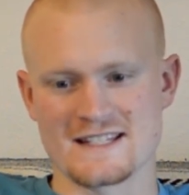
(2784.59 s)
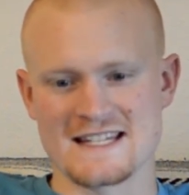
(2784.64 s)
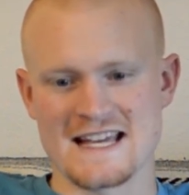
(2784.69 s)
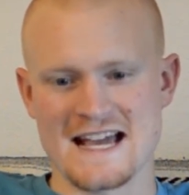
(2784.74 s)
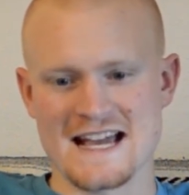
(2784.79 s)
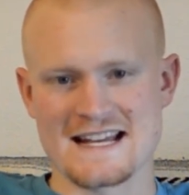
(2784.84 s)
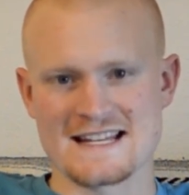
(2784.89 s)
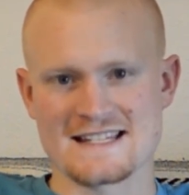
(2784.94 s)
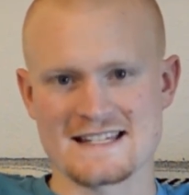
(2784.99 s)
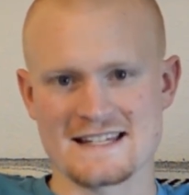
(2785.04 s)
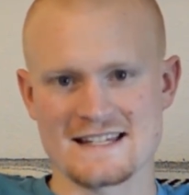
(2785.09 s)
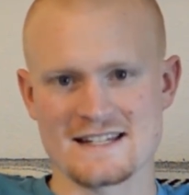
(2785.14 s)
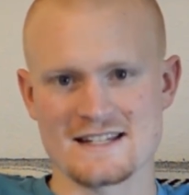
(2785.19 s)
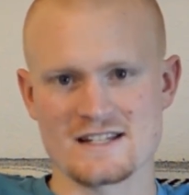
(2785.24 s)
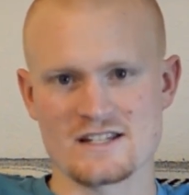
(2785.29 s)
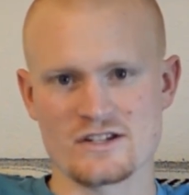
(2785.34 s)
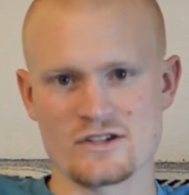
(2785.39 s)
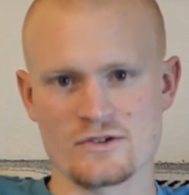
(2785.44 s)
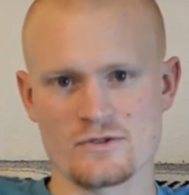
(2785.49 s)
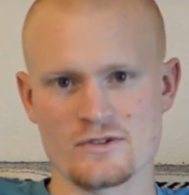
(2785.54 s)
ties
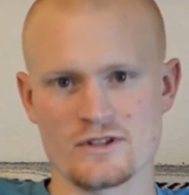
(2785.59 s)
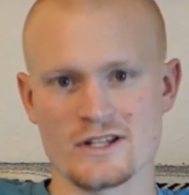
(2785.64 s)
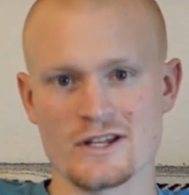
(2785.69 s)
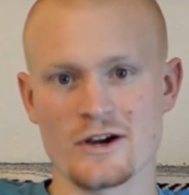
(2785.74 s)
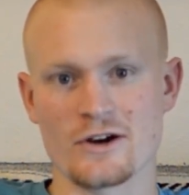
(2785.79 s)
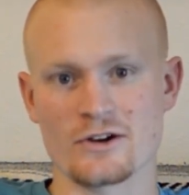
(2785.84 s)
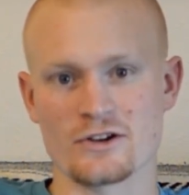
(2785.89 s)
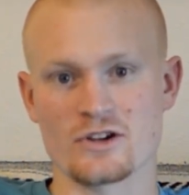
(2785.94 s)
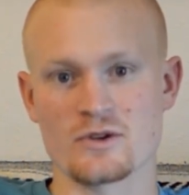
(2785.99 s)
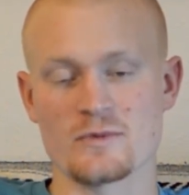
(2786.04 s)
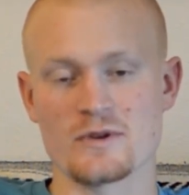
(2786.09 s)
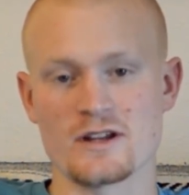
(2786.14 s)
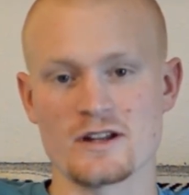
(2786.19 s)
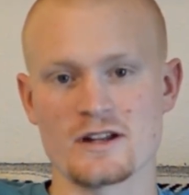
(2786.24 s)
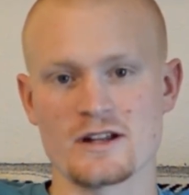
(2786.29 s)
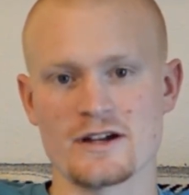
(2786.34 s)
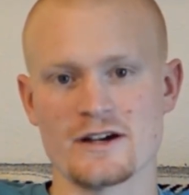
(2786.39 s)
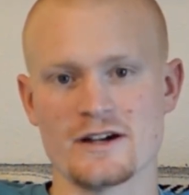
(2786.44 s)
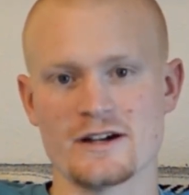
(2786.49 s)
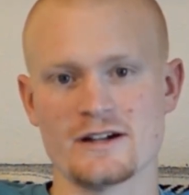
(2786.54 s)
into the argument
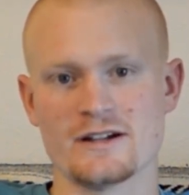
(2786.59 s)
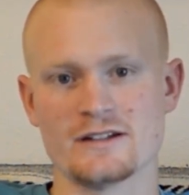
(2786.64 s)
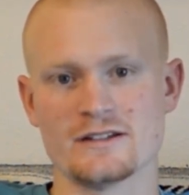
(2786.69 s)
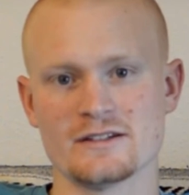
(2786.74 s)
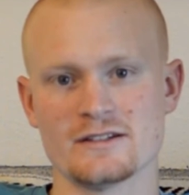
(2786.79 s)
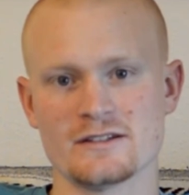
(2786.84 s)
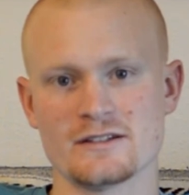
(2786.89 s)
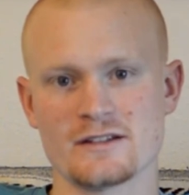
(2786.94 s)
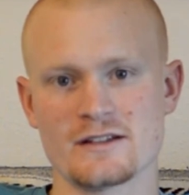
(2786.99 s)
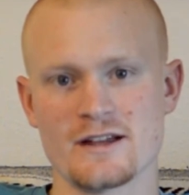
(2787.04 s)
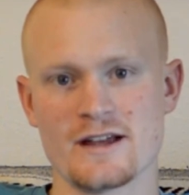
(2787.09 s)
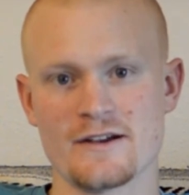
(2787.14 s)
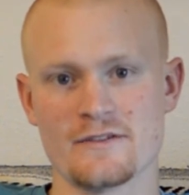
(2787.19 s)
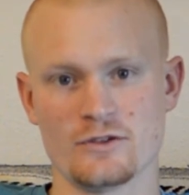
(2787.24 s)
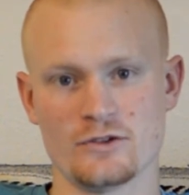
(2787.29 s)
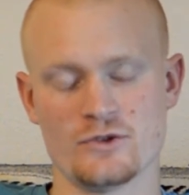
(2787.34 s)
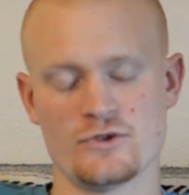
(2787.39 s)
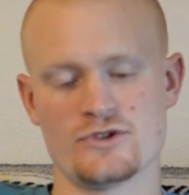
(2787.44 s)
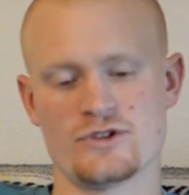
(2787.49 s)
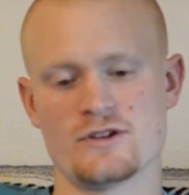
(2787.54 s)
on
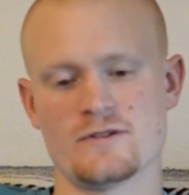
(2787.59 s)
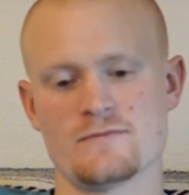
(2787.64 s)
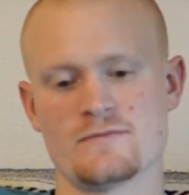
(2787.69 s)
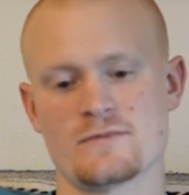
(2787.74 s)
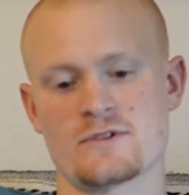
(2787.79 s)
evolution.